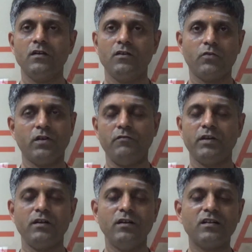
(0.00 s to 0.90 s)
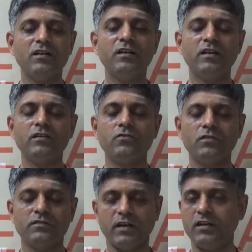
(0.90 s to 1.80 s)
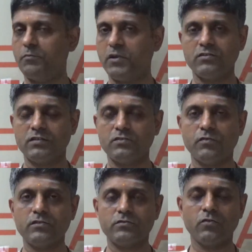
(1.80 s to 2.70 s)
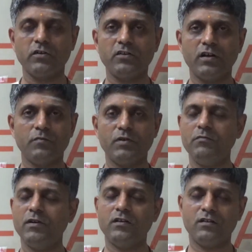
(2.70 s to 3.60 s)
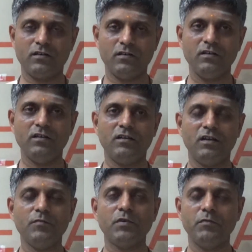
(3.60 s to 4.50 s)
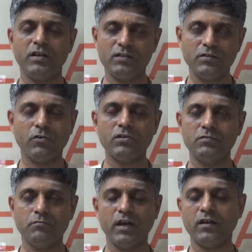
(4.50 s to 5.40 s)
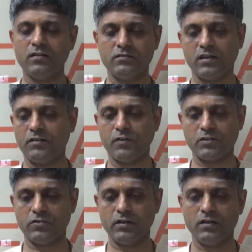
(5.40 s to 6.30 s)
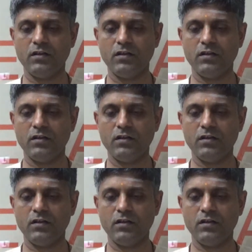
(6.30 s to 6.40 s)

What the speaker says: Okay, we can literally take to the sight because that's what is going to happen, but in a deeper meaning, she wants him back in his life actually.